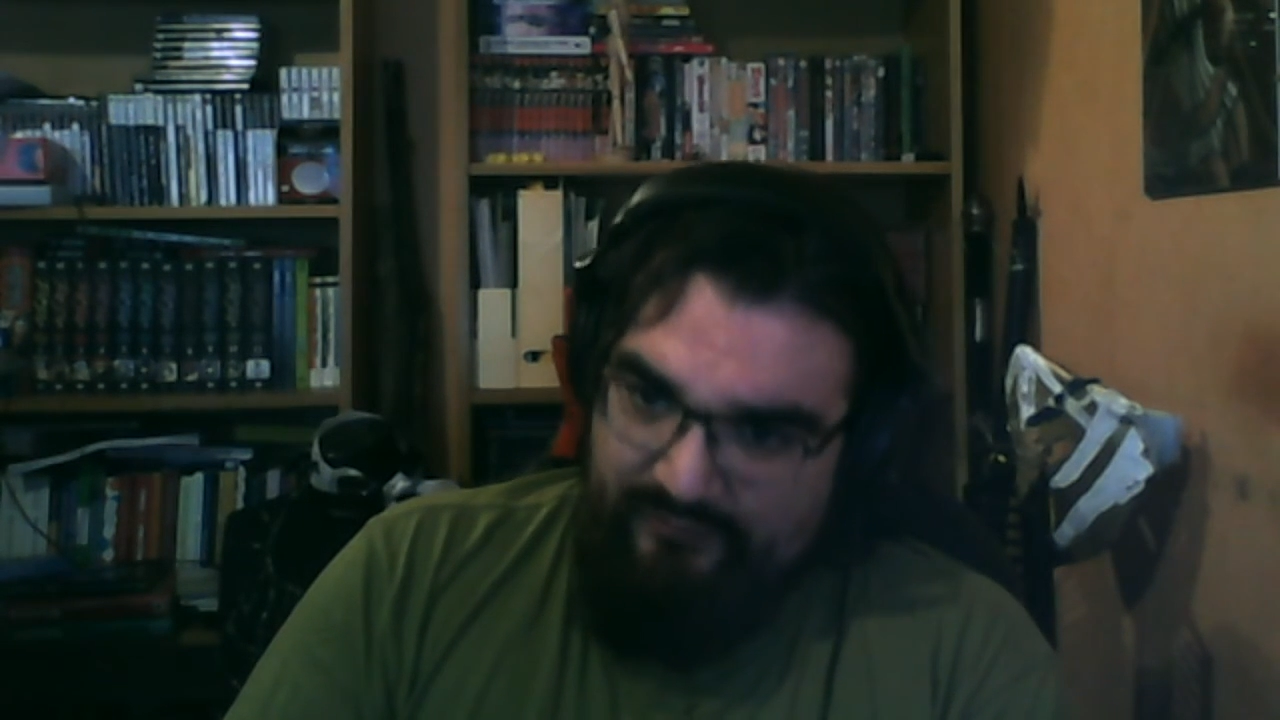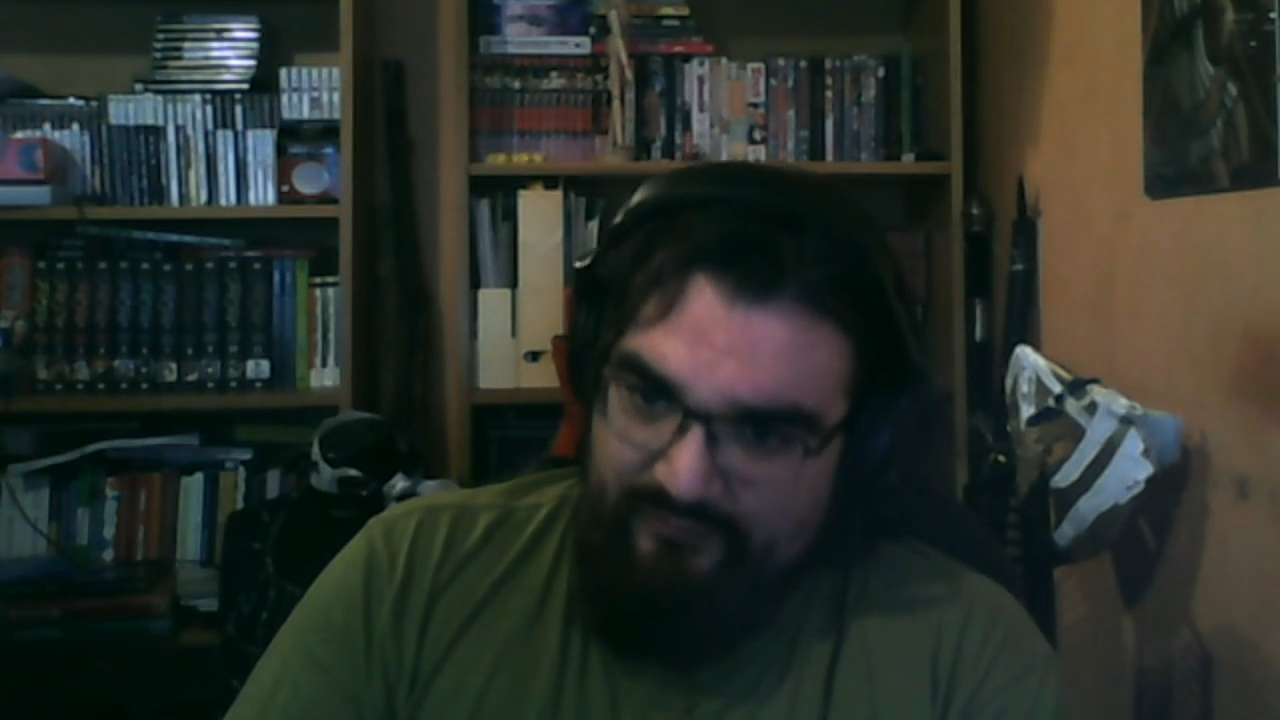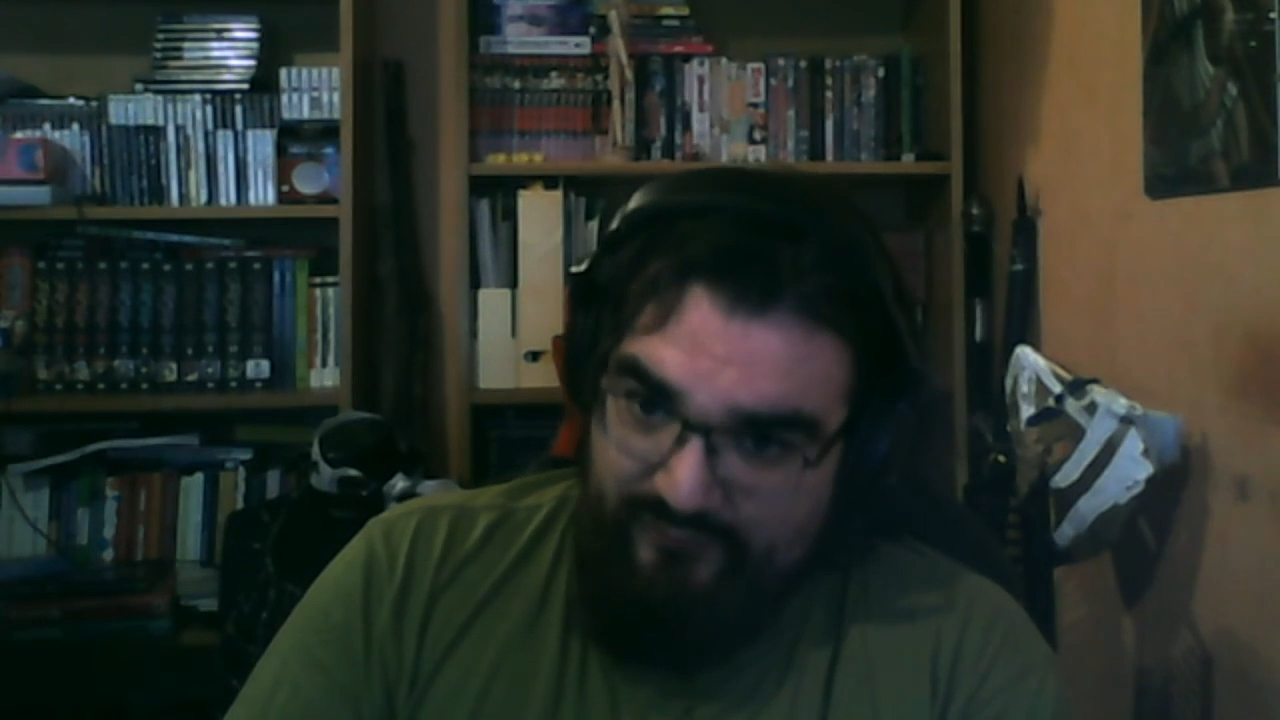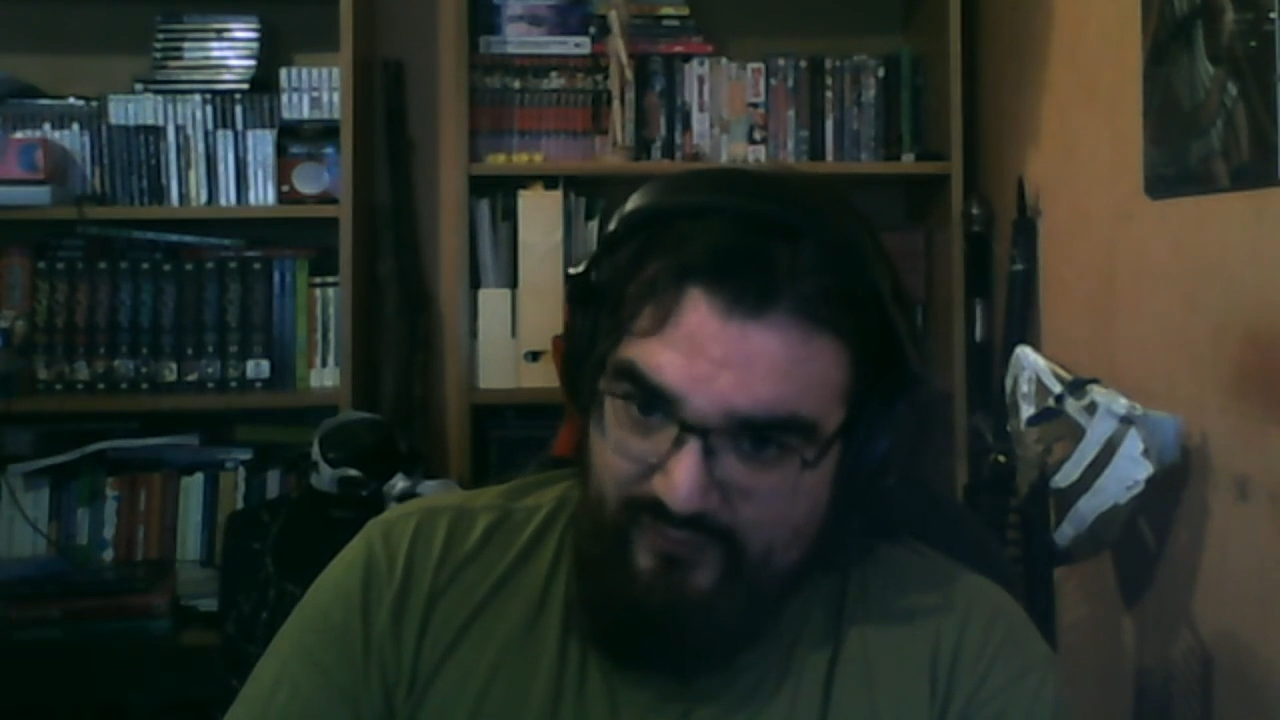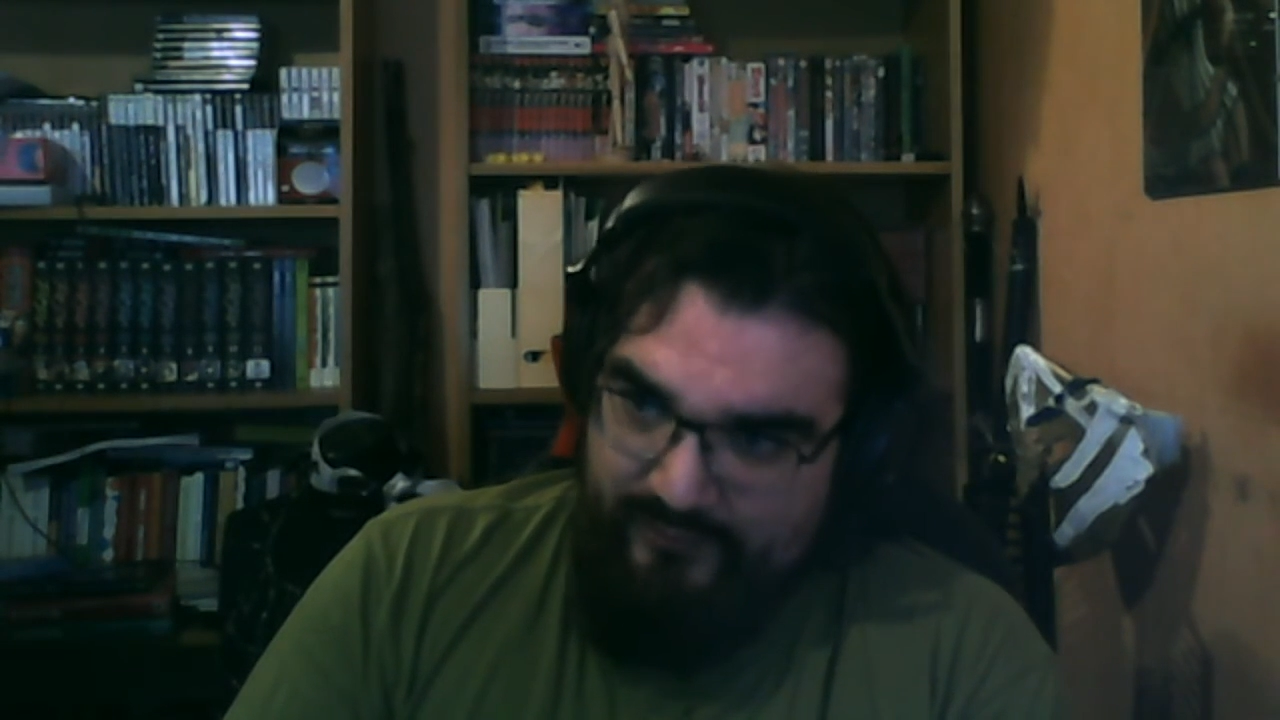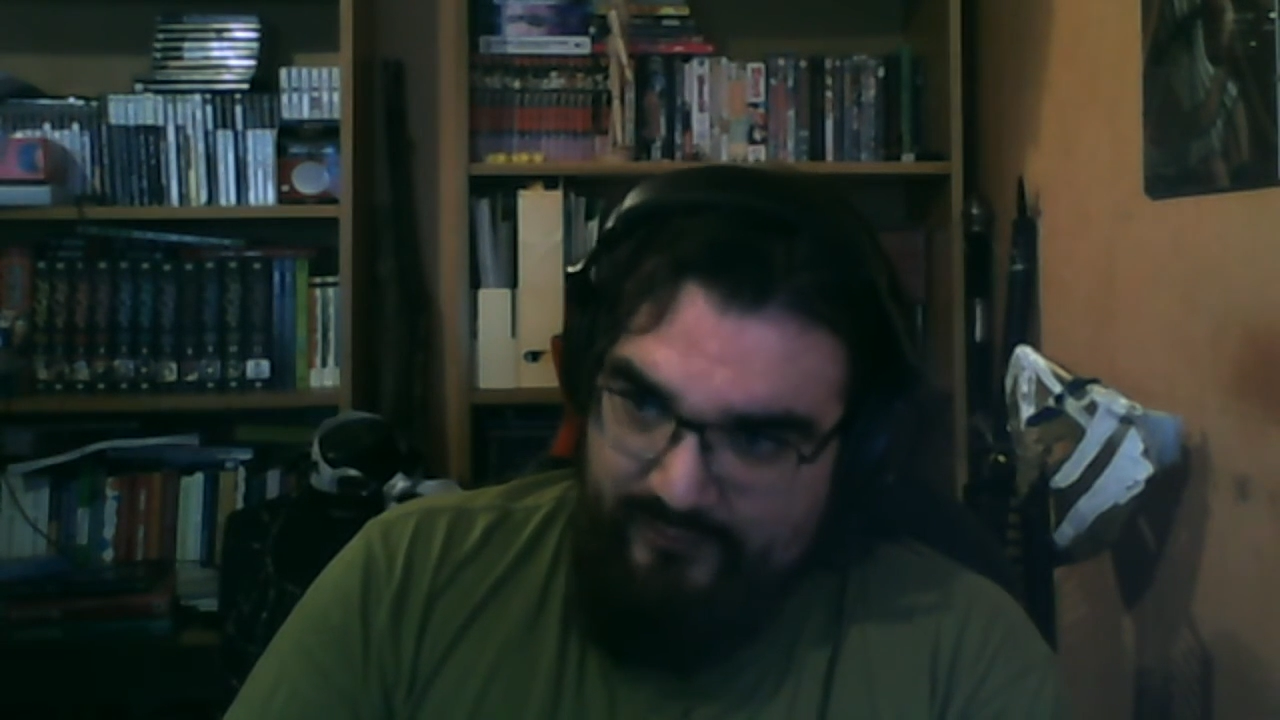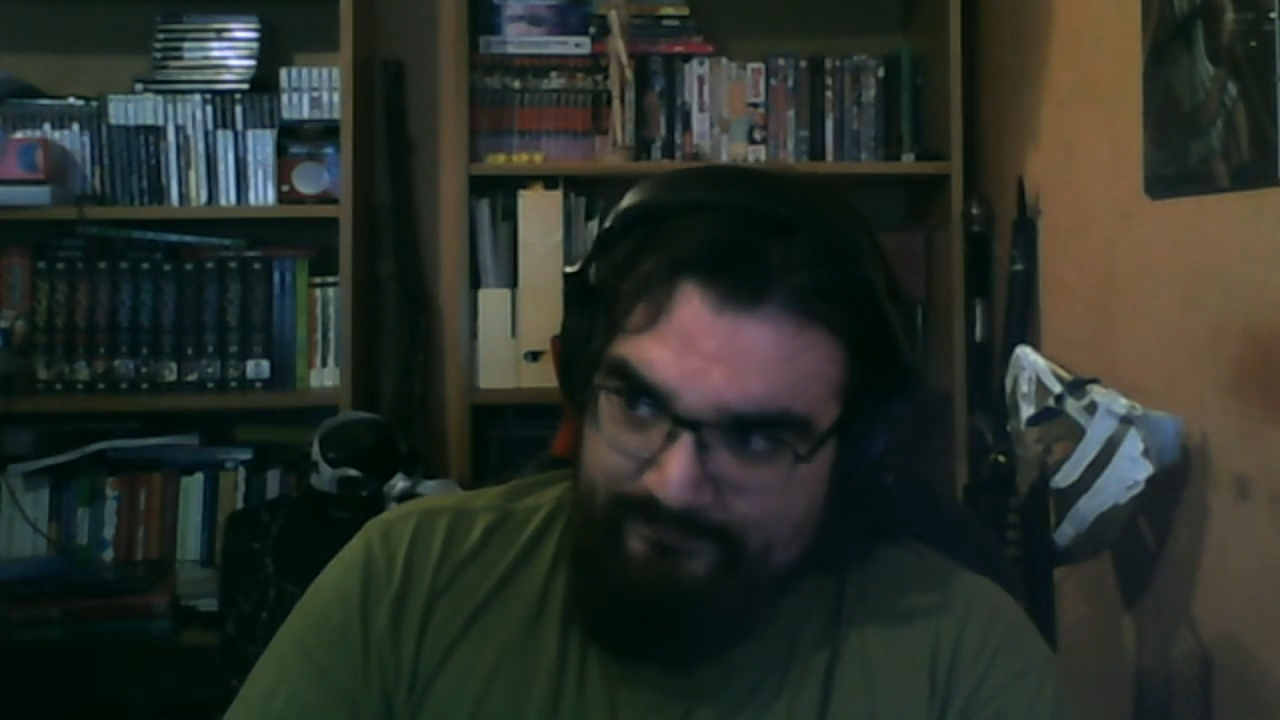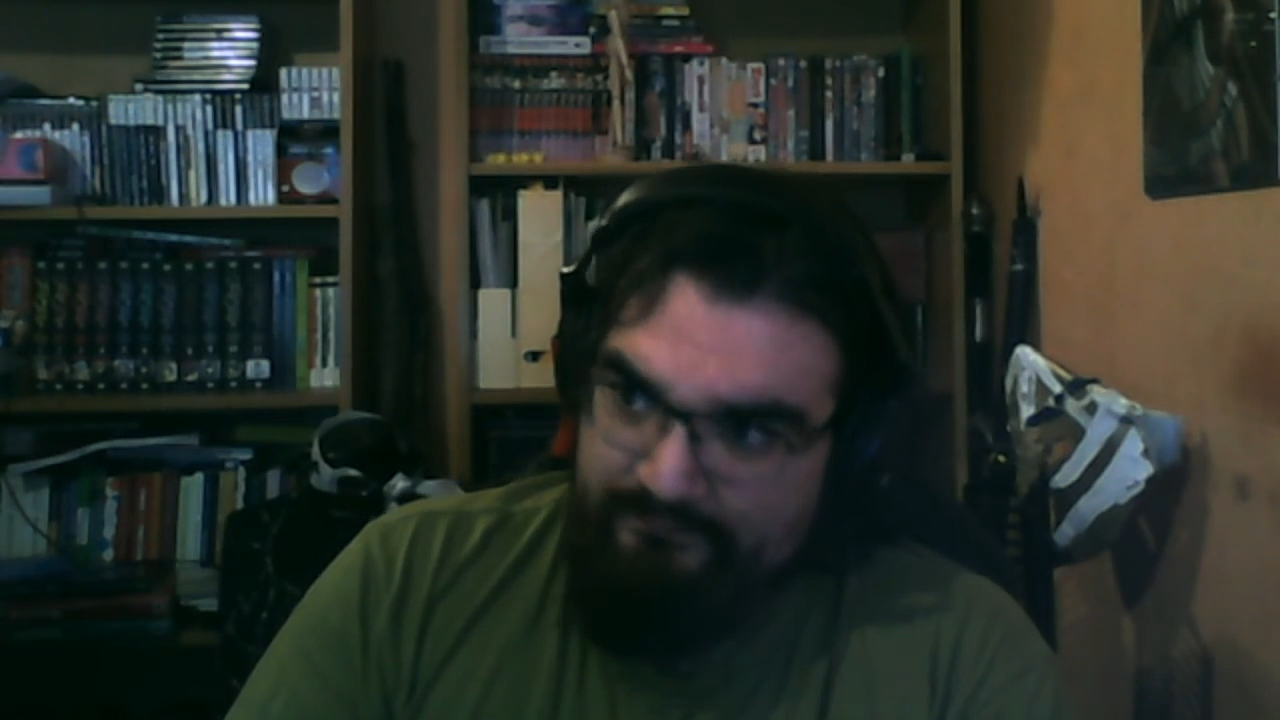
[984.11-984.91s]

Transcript: form,